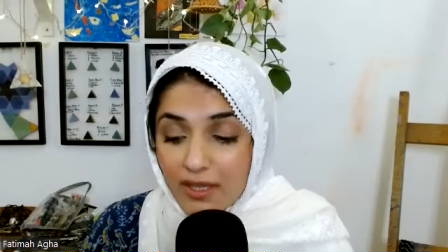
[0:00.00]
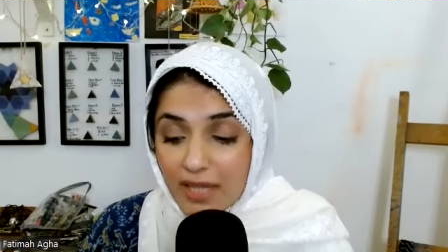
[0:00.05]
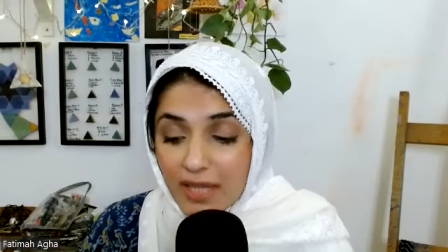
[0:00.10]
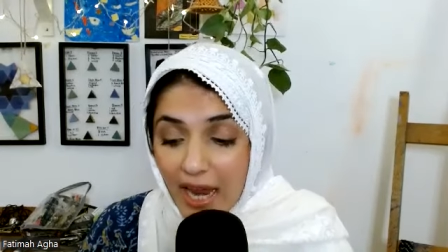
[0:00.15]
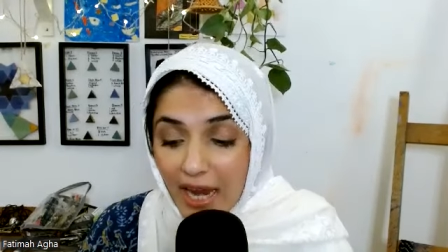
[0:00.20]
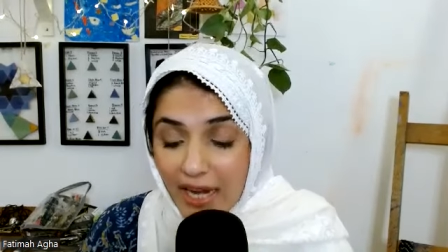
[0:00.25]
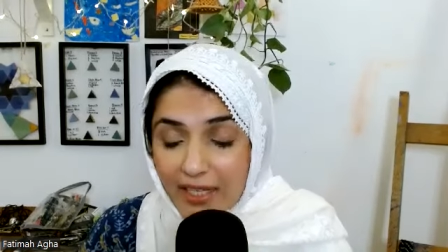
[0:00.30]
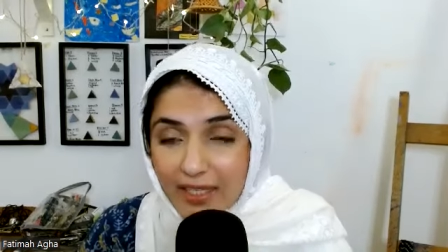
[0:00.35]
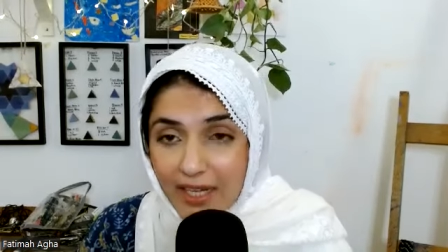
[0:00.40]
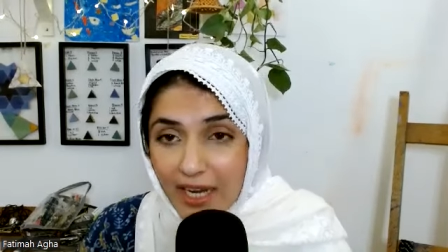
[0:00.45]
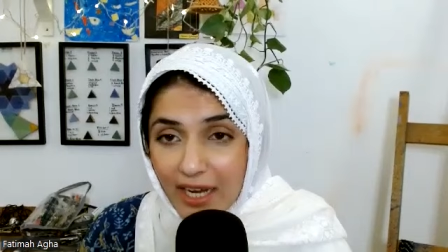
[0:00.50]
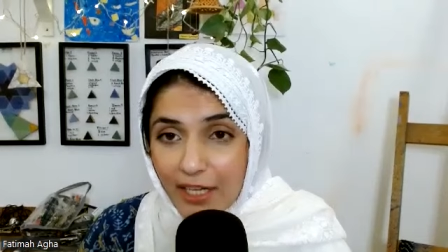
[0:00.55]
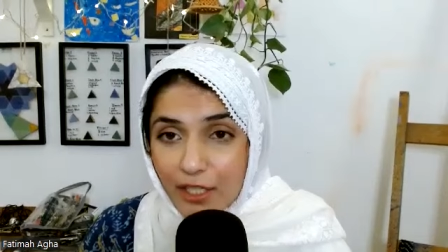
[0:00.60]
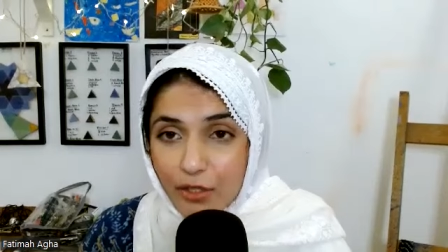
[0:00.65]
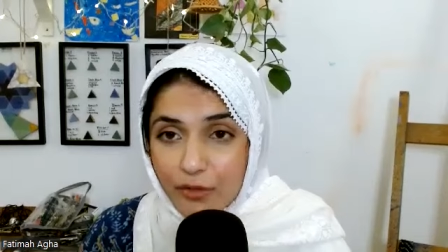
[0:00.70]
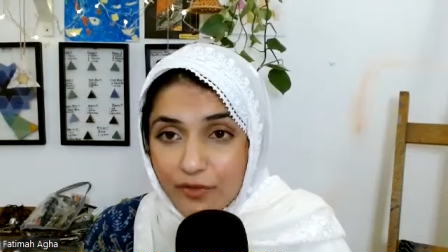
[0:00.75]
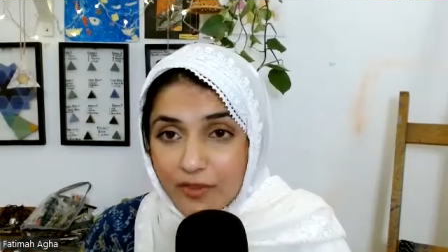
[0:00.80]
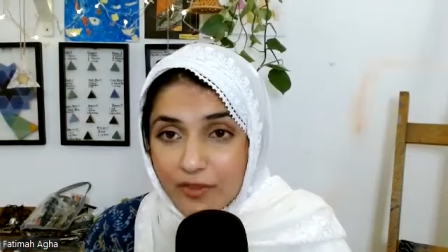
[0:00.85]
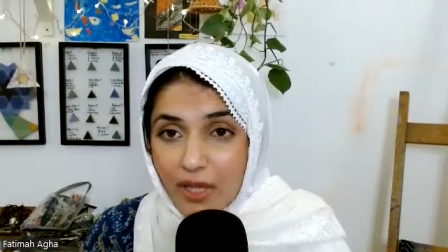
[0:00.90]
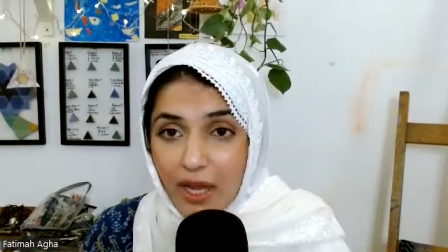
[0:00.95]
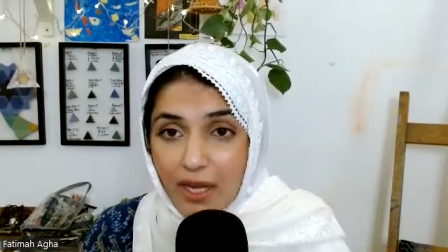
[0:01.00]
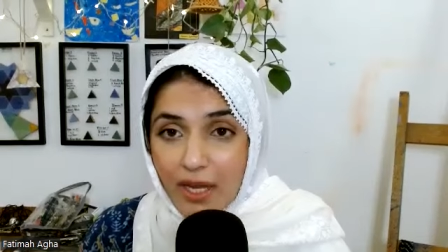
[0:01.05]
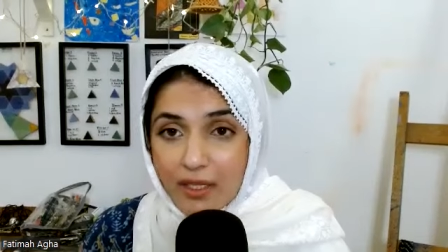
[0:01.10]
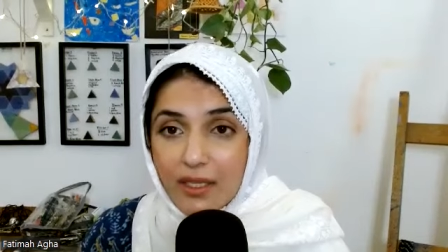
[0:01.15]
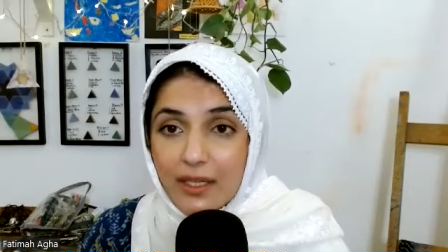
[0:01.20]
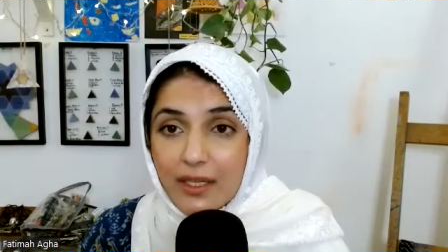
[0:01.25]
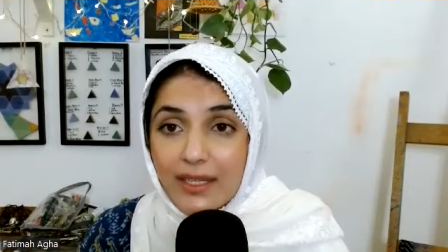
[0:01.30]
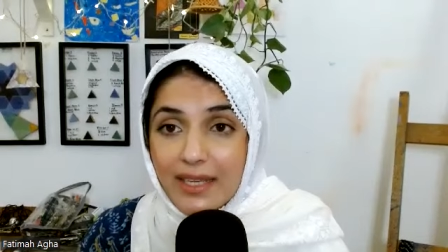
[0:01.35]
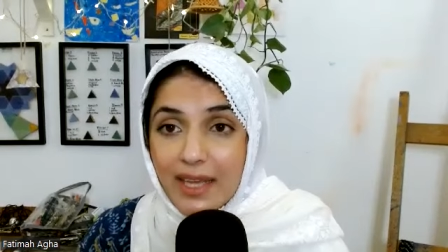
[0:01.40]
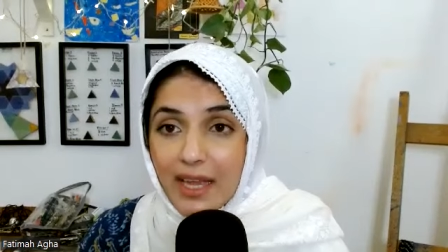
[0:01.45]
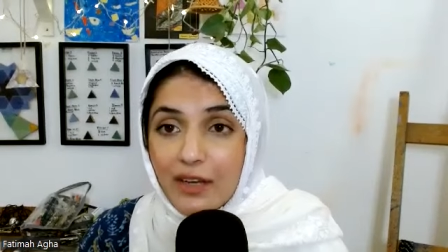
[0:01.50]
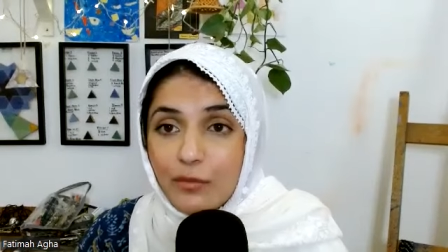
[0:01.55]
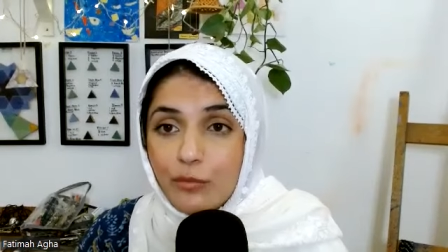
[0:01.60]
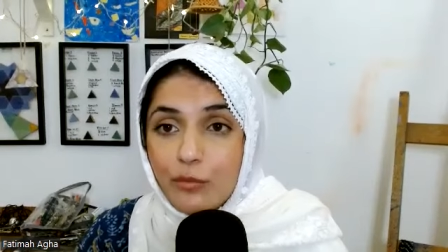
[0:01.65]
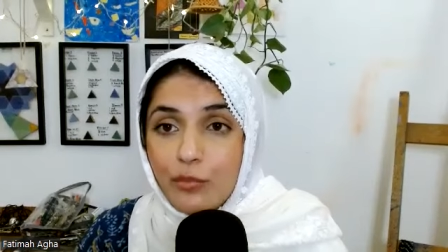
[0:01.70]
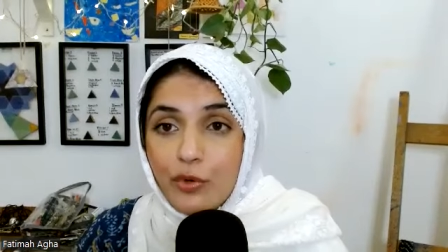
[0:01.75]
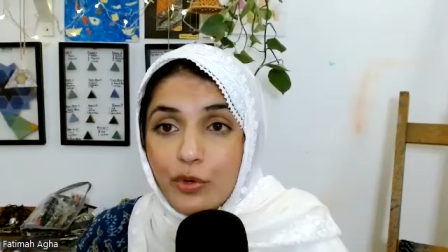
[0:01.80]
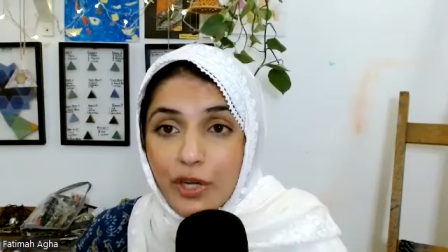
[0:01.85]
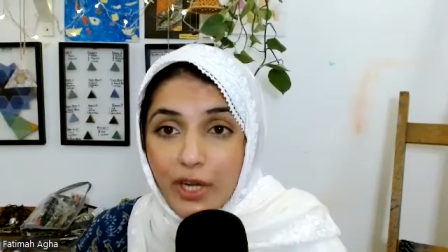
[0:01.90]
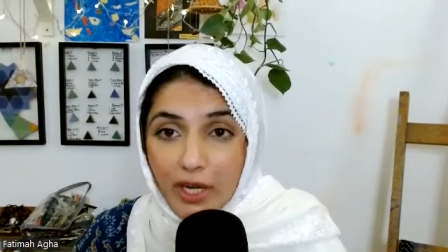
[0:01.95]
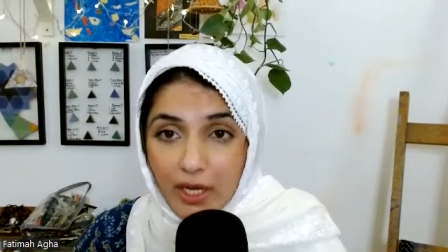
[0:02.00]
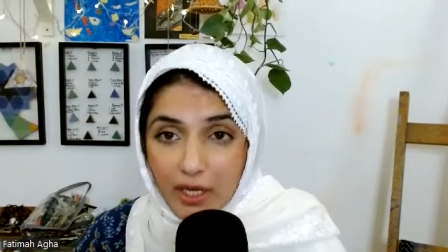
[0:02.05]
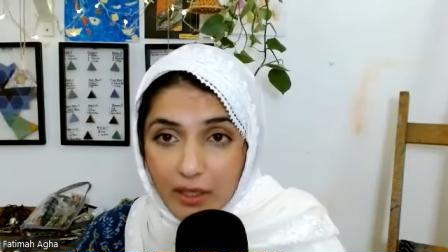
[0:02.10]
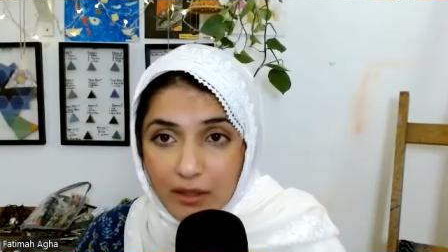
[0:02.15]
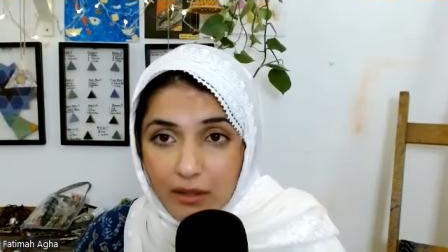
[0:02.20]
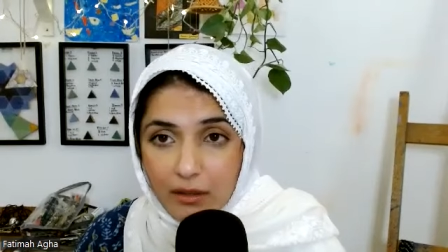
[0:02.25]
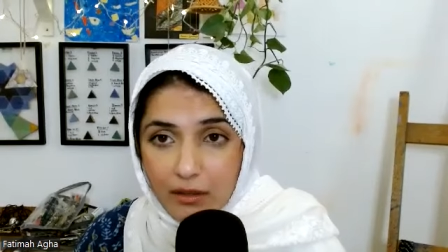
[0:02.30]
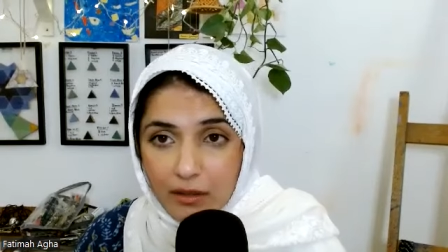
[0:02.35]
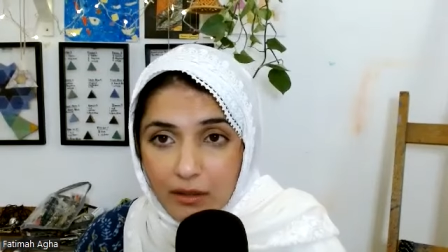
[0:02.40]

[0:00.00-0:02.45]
That kind of cycle can break.